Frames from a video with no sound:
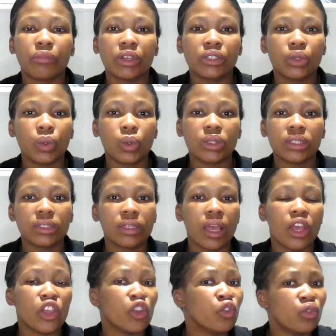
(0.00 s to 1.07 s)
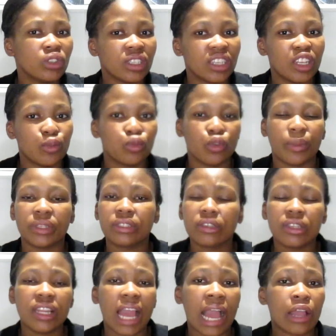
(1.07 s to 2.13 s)
your username. So
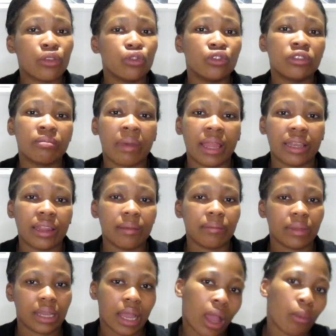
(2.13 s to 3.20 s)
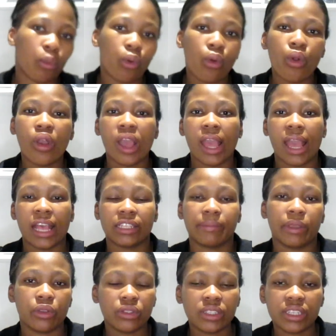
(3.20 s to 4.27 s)
basically, I used my name Kamo as
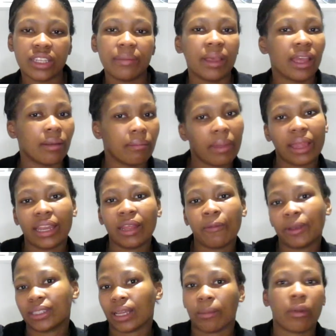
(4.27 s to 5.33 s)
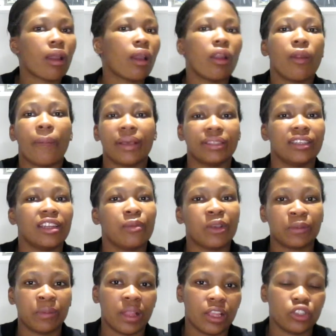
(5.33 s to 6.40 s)
my username, and my name was Kamahola, my surname
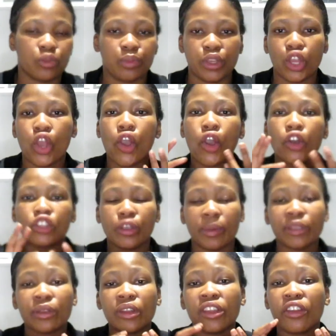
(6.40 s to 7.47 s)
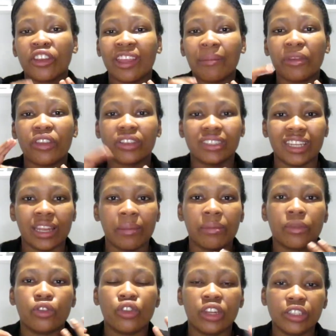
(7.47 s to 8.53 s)
was Motlashuping. So basically, your name and your
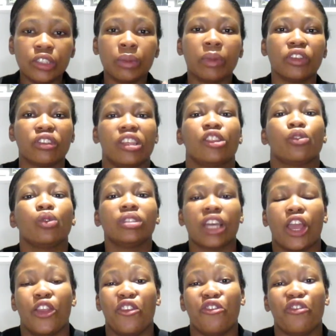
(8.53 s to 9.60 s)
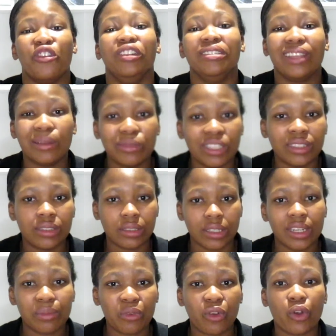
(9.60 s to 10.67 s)
surname, you need to make sure that those are your real names and
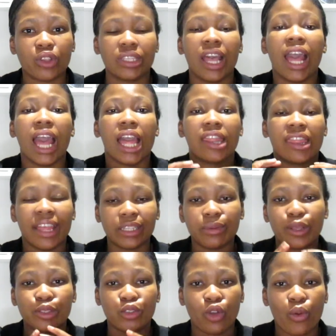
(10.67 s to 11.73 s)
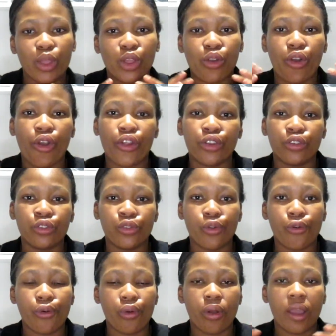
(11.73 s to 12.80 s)
surname, because that's what's going on
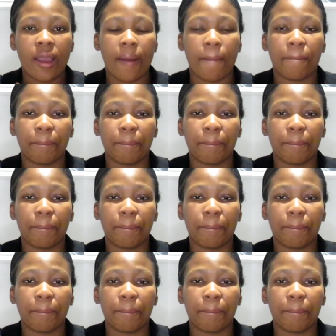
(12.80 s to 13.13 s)
your